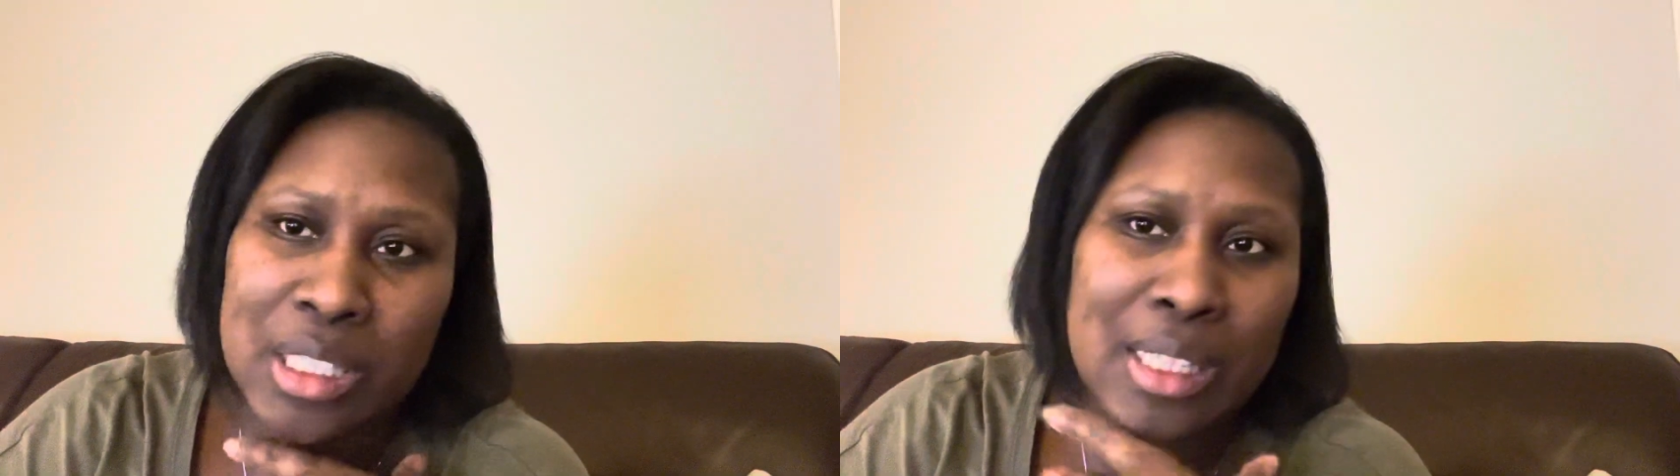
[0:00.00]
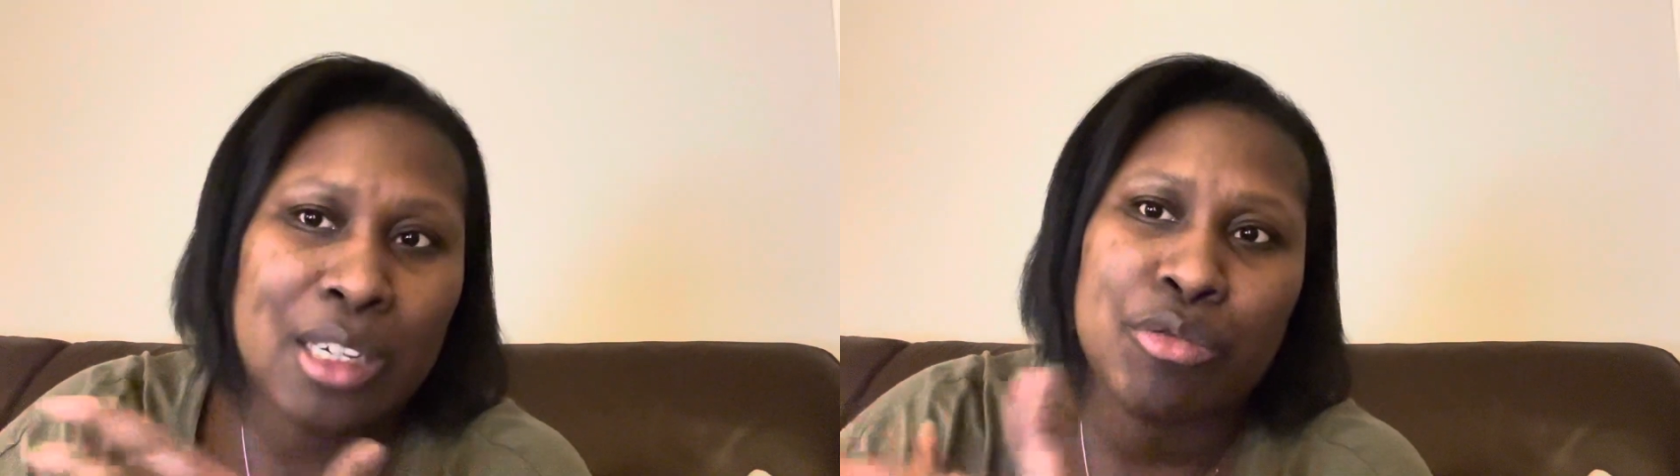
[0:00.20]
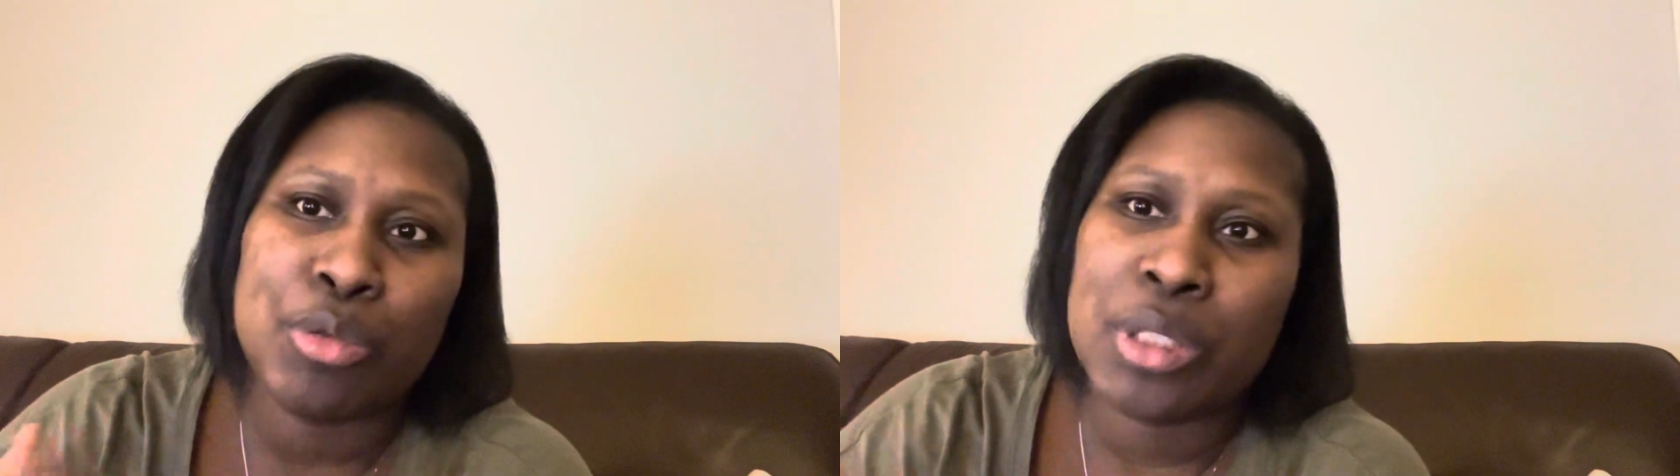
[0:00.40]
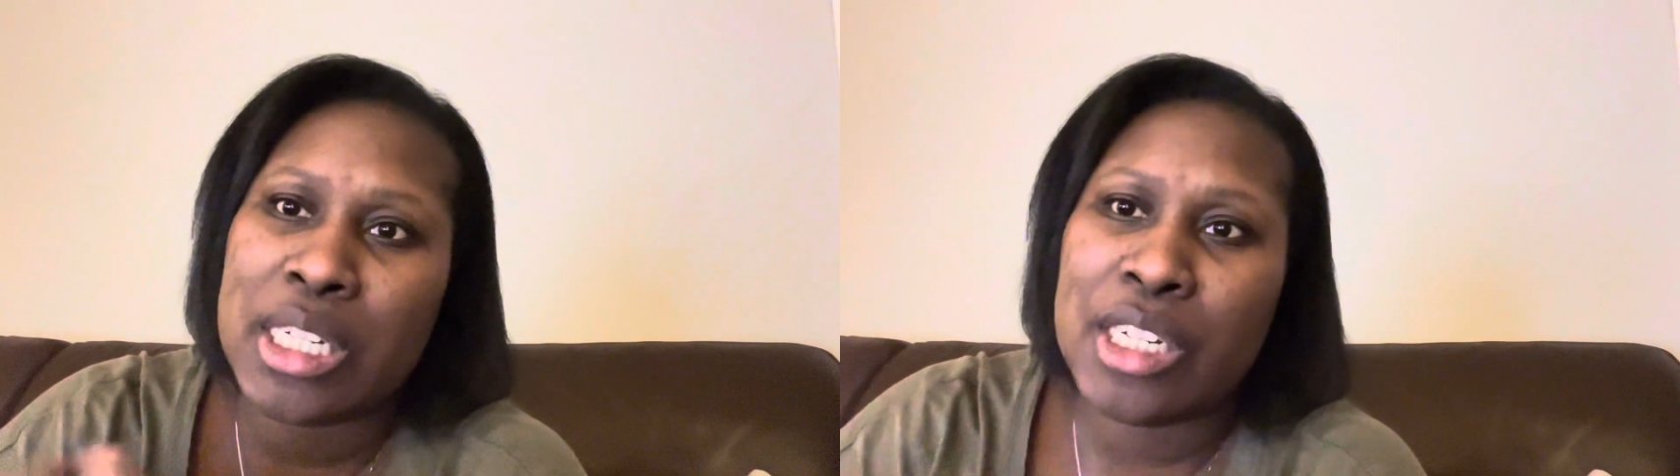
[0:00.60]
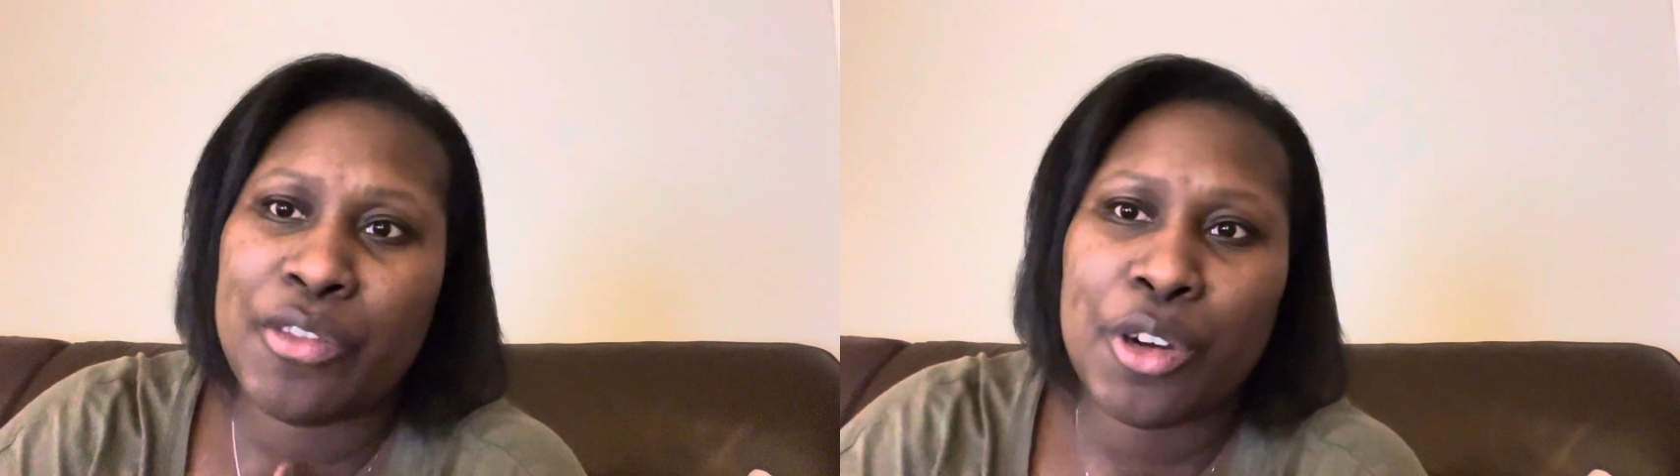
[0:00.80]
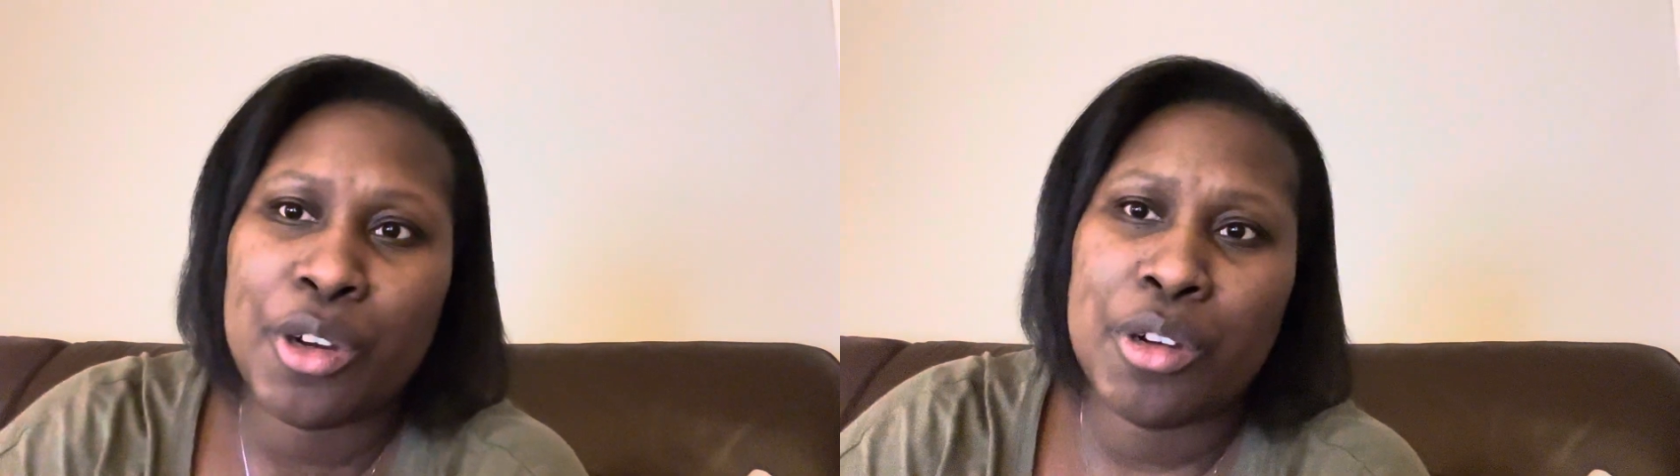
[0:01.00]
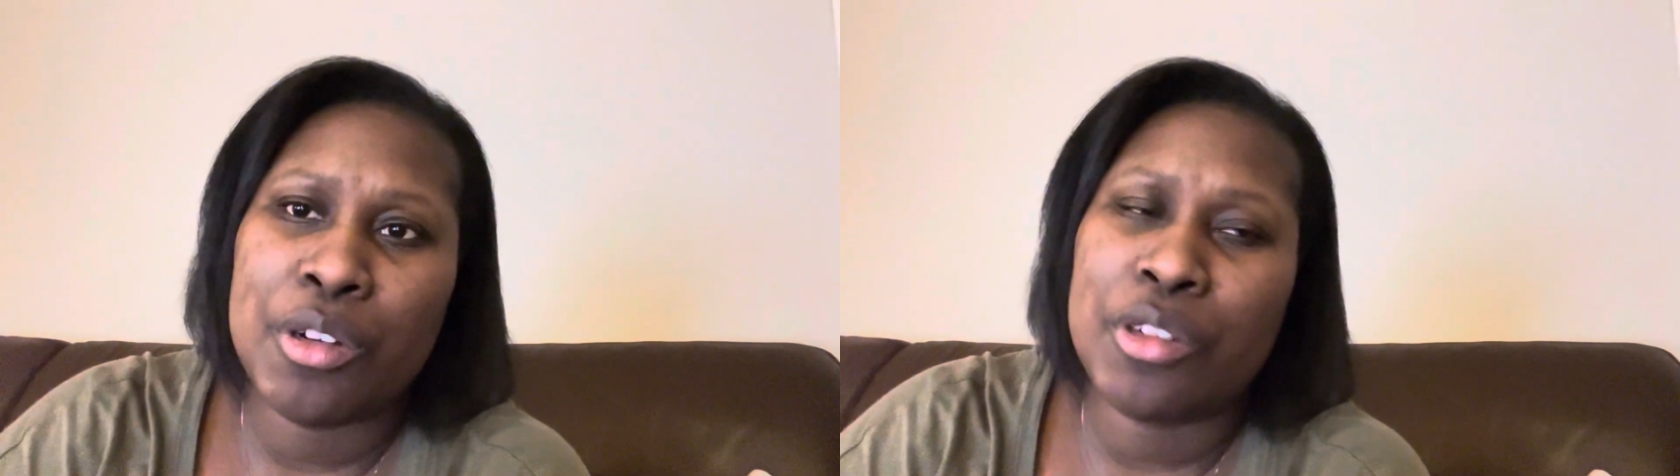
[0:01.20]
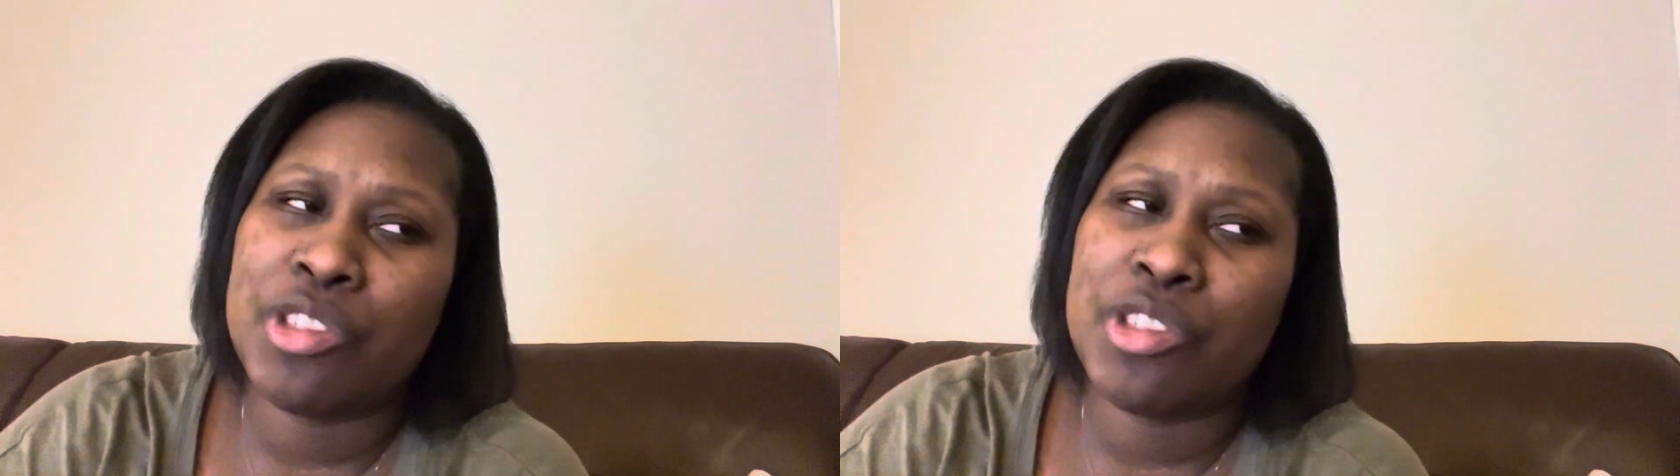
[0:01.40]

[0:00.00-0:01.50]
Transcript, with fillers: like routine for her.